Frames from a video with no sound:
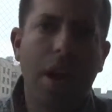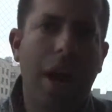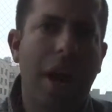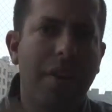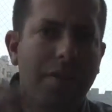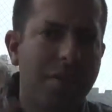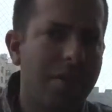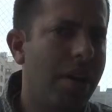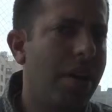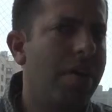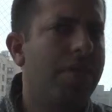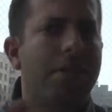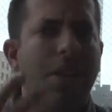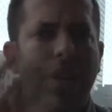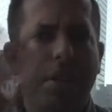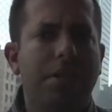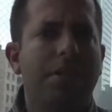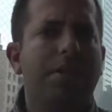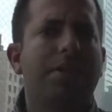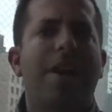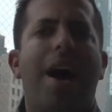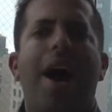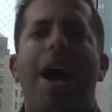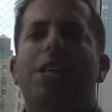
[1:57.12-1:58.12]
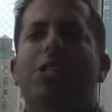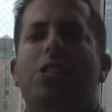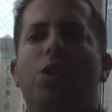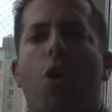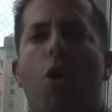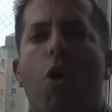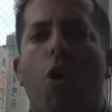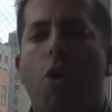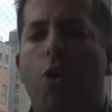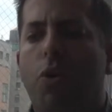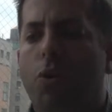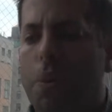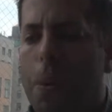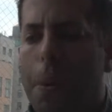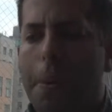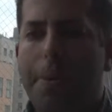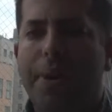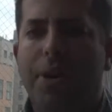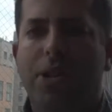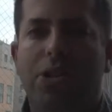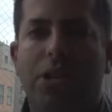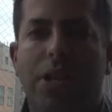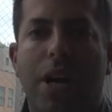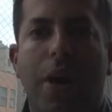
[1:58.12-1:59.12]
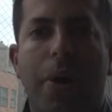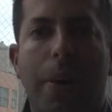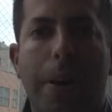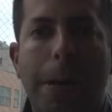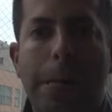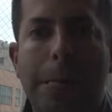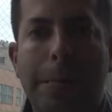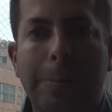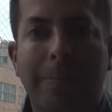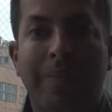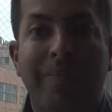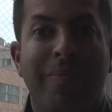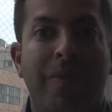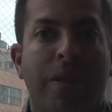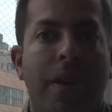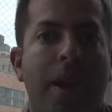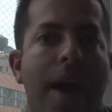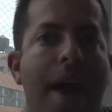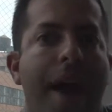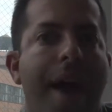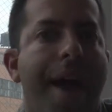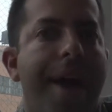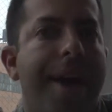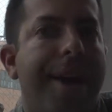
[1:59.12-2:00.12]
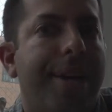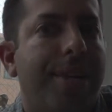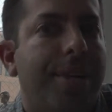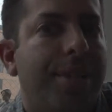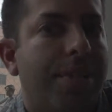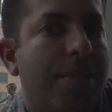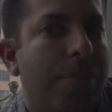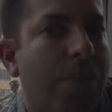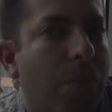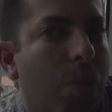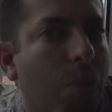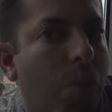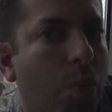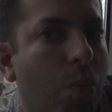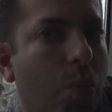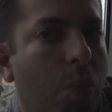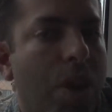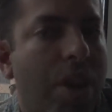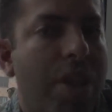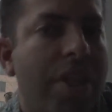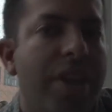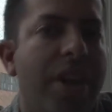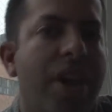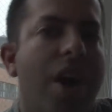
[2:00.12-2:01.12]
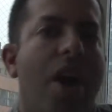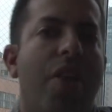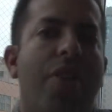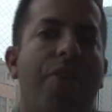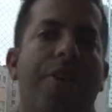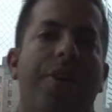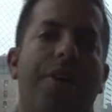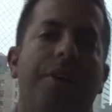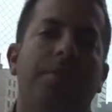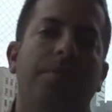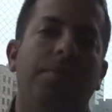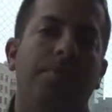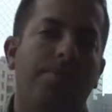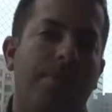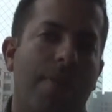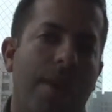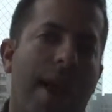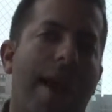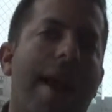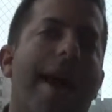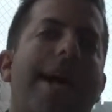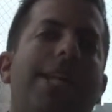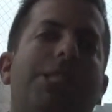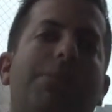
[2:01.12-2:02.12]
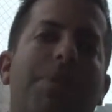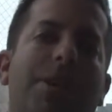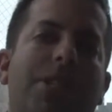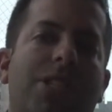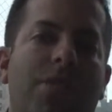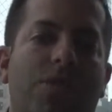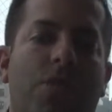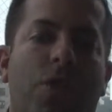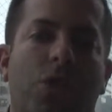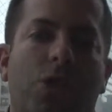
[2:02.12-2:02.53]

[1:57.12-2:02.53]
I'd, I'd say it ties the whole meal together. And one of the other aspects of